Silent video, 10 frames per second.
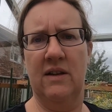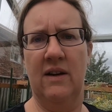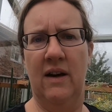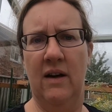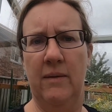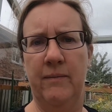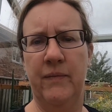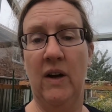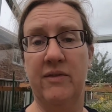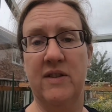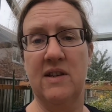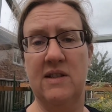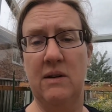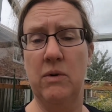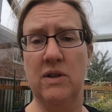Um, half the
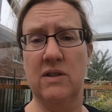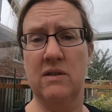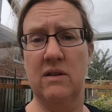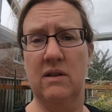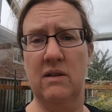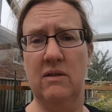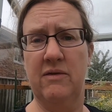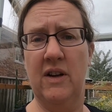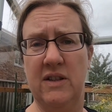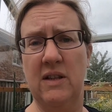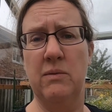city was flooded